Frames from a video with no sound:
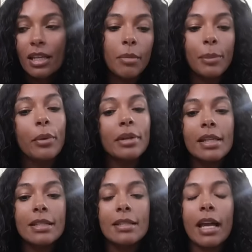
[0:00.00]
My point
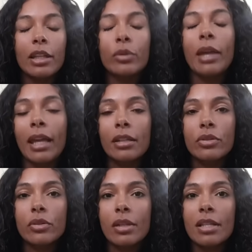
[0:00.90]
is that you can
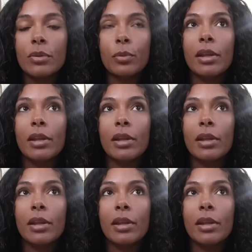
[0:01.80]
do this